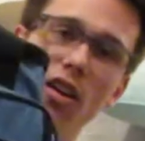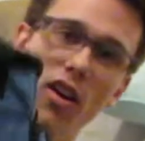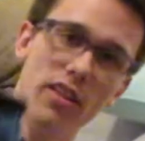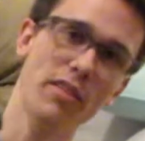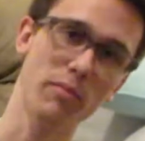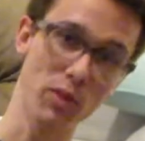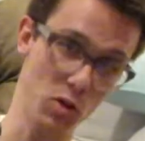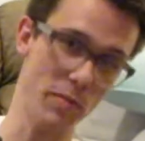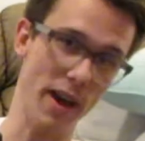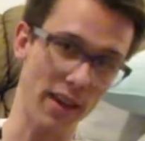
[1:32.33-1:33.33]
awesome
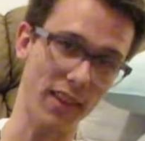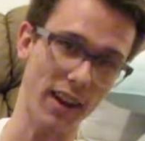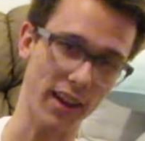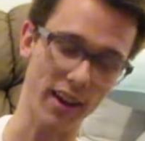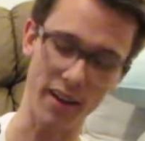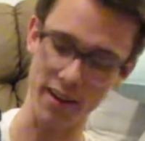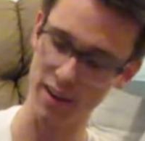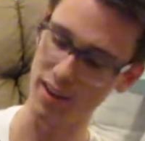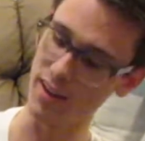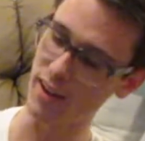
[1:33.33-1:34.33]
new bag that I got.
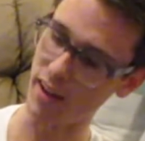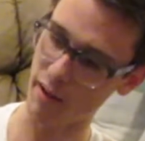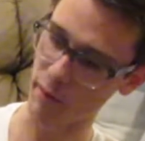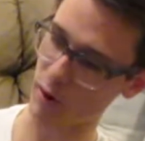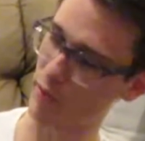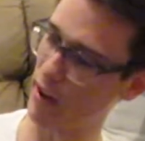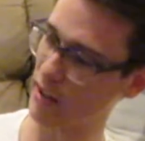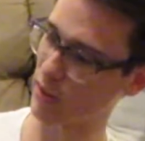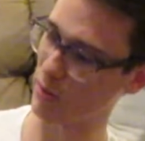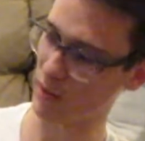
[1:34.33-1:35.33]
My girlfriend
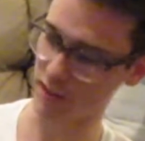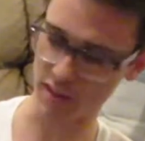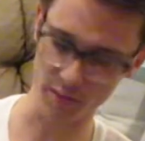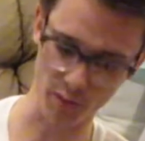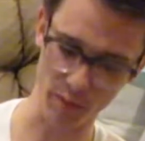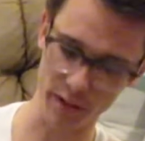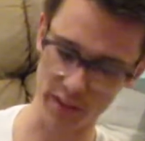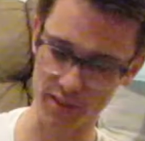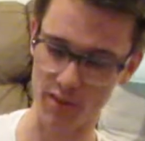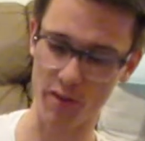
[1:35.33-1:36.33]
actually picked this up for me,
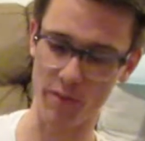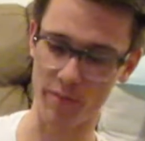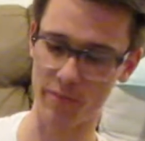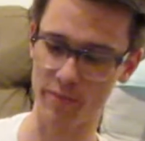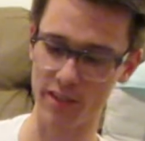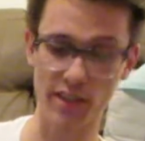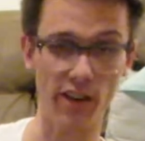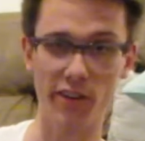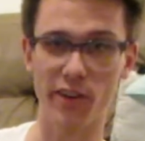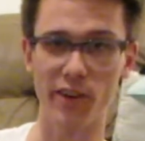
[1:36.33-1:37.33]
so shout
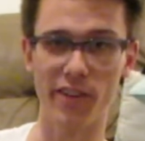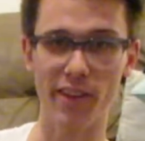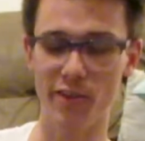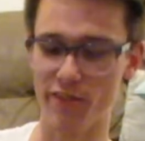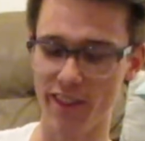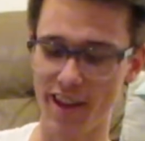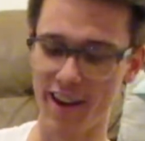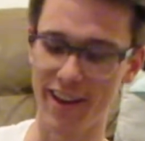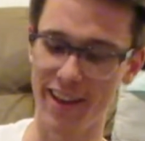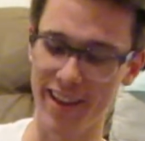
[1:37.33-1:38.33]
out to her, thank you for that.